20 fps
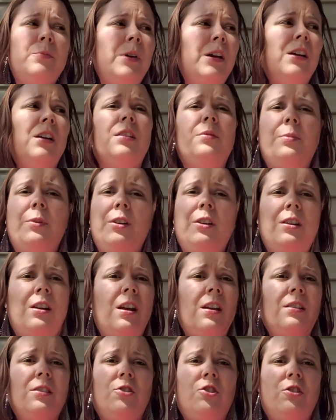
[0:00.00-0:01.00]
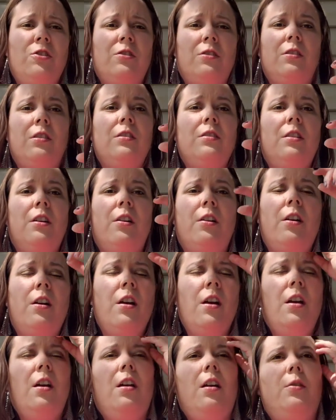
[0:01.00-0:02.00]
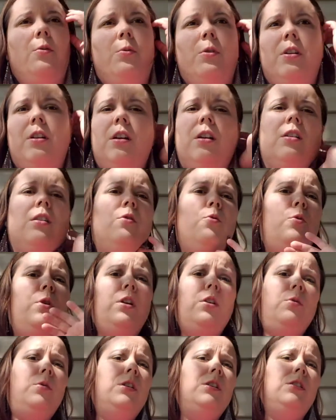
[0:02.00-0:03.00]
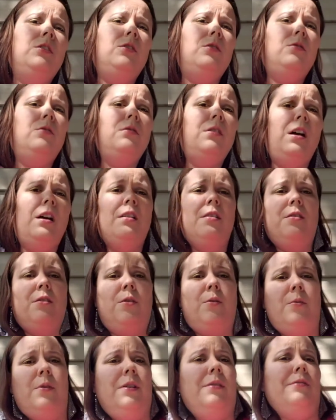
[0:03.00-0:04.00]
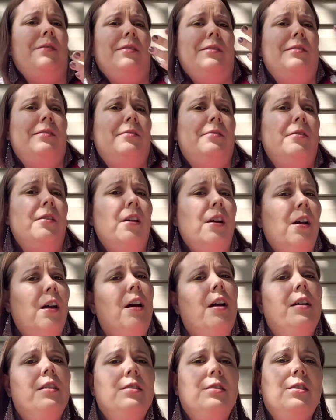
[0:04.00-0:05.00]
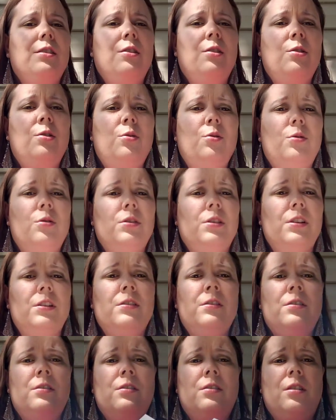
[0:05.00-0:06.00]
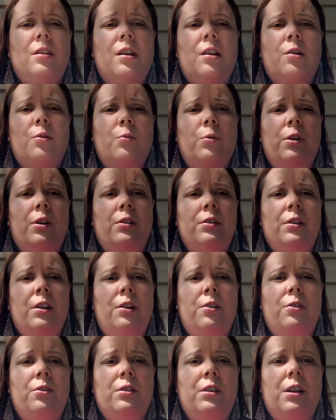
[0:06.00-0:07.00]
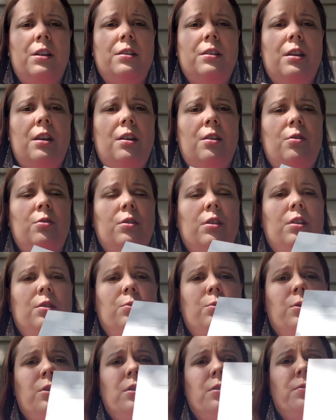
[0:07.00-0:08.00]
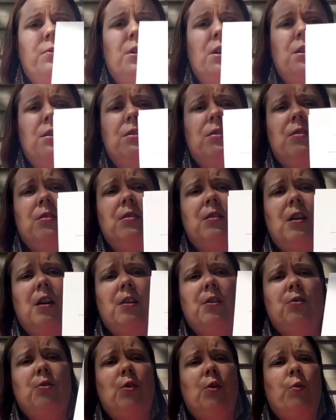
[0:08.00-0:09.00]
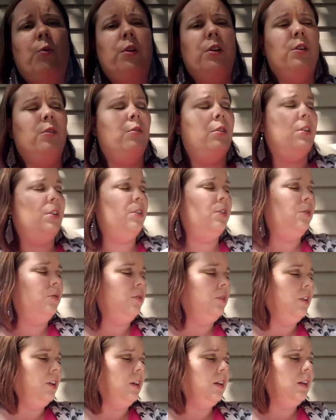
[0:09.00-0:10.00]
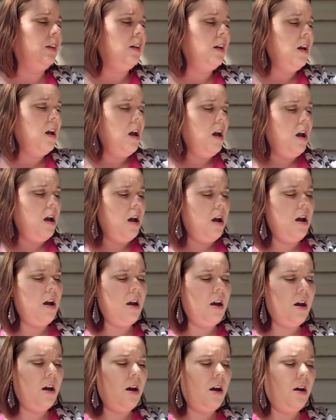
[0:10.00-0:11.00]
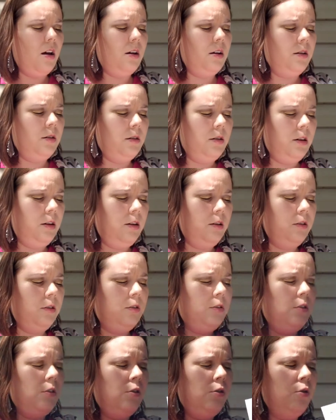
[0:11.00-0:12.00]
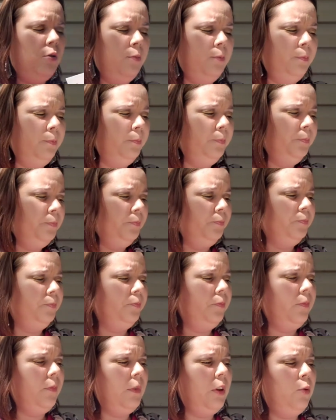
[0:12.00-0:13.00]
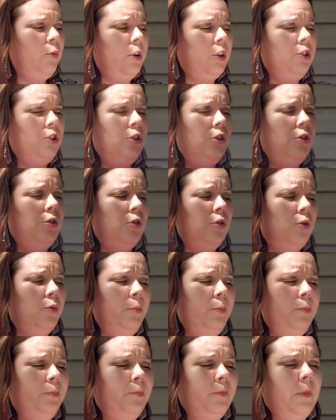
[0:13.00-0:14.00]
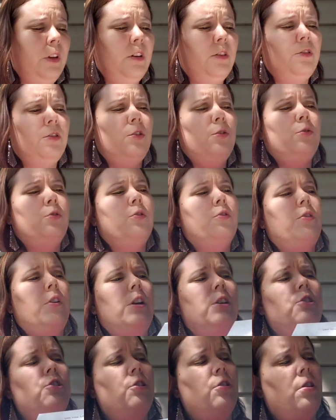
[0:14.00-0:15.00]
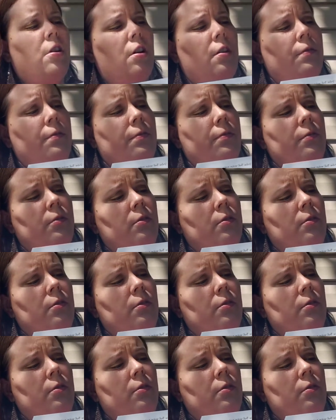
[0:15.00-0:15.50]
my husband and I just sit there and we're like, what do you want to do? I don't know, what do you want to do? So this will narrow that down, get rid of that I don't know what do you want to do thing. And so what you do is you scratch it off,